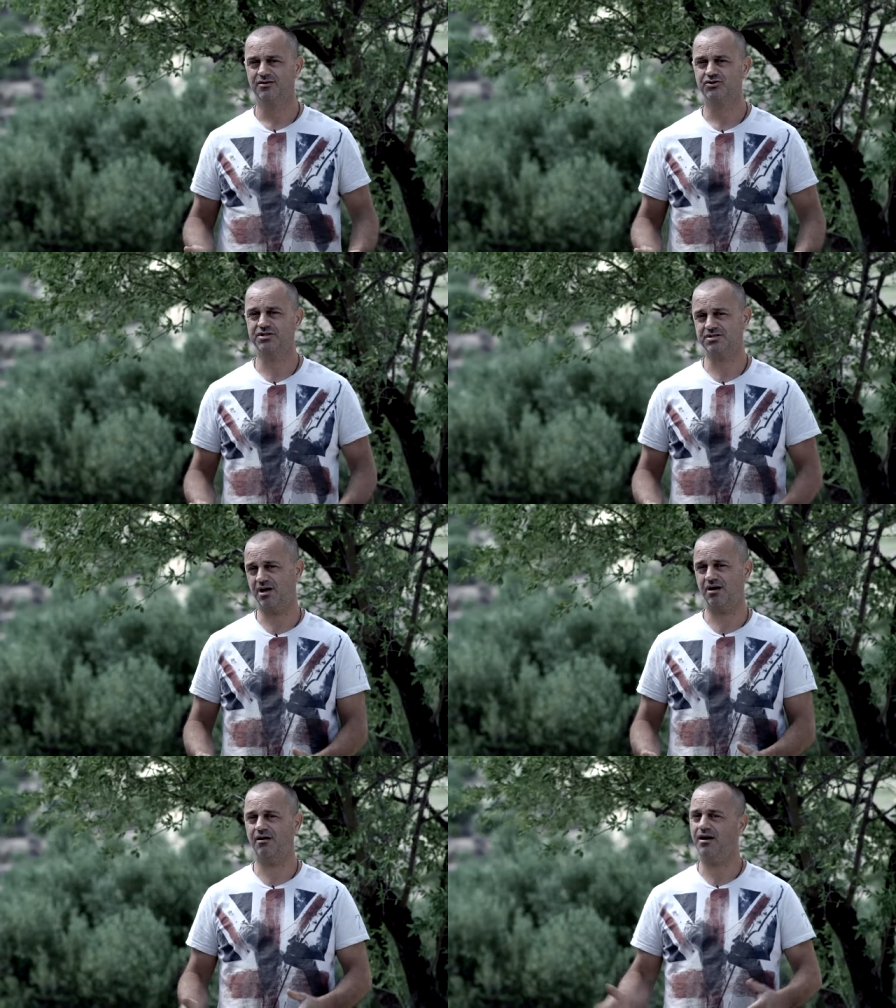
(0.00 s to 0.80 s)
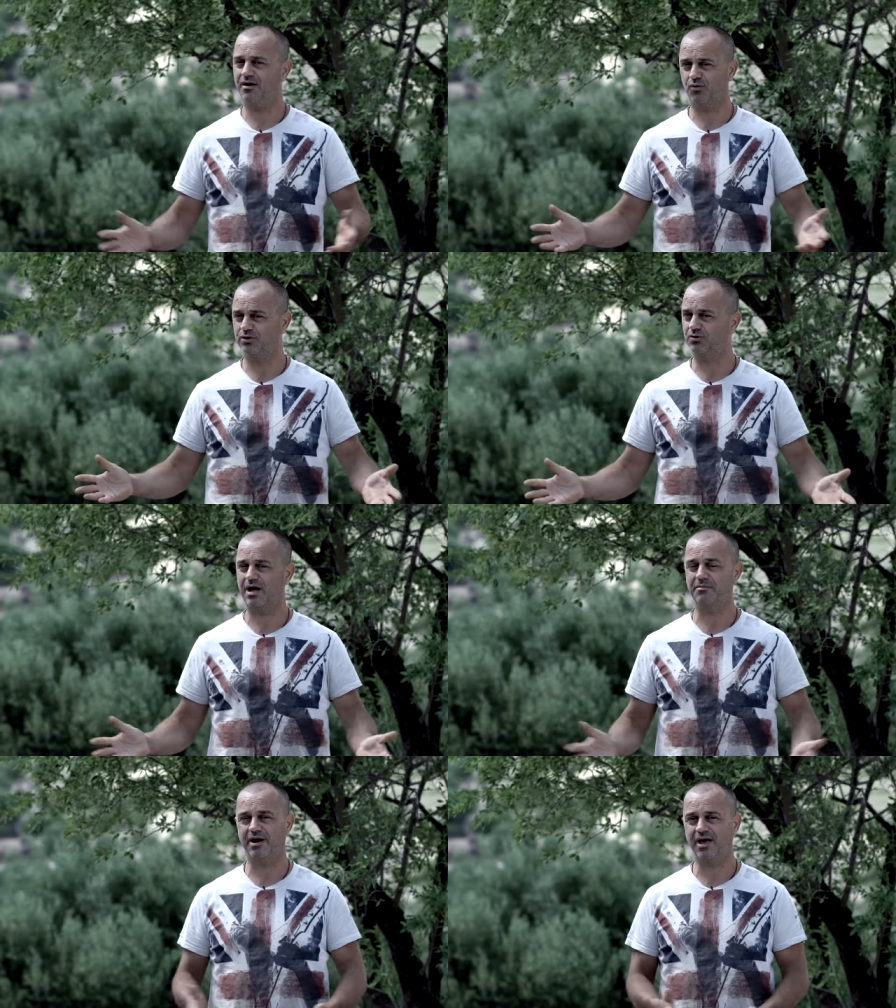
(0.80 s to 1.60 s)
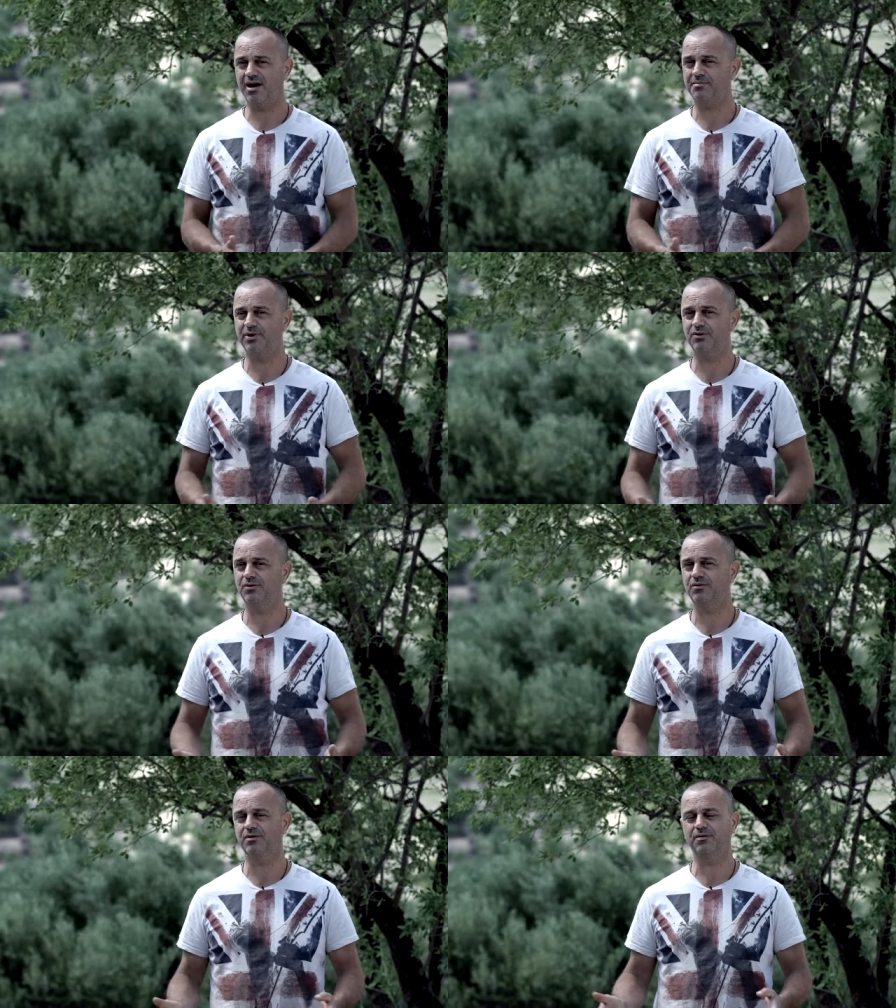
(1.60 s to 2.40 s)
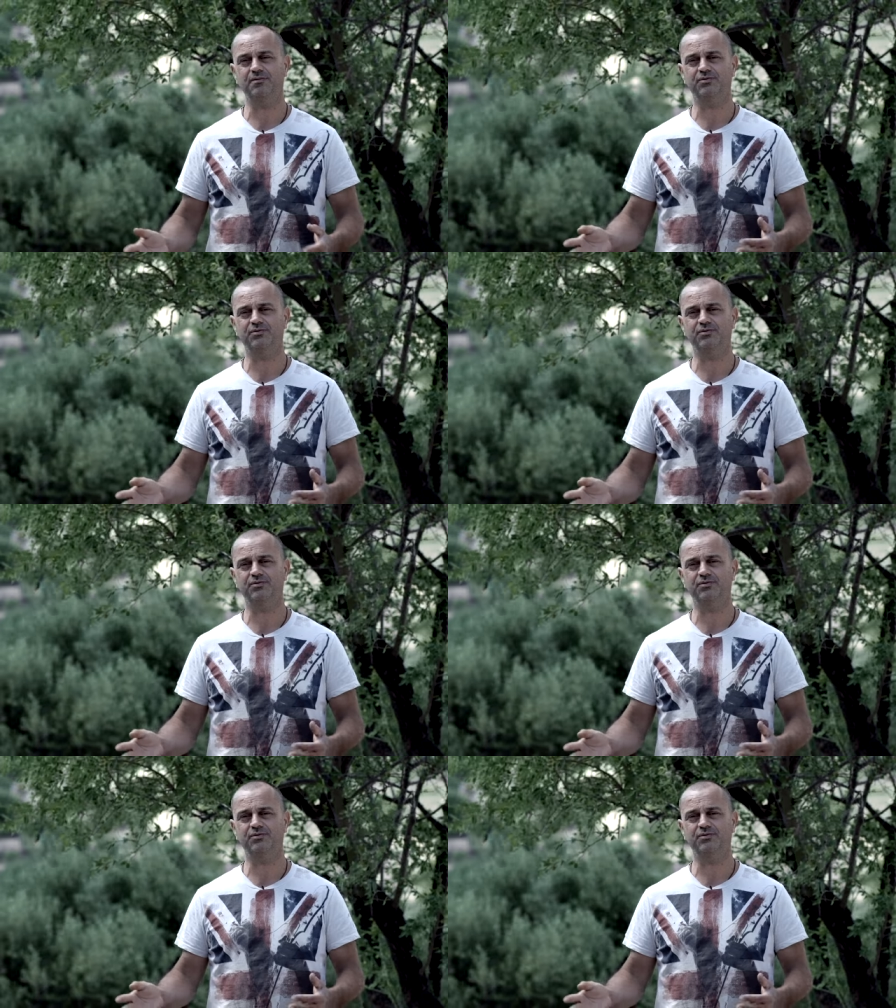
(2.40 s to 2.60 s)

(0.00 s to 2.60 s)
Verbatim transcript: she say, ah, oh, I want to come and help you.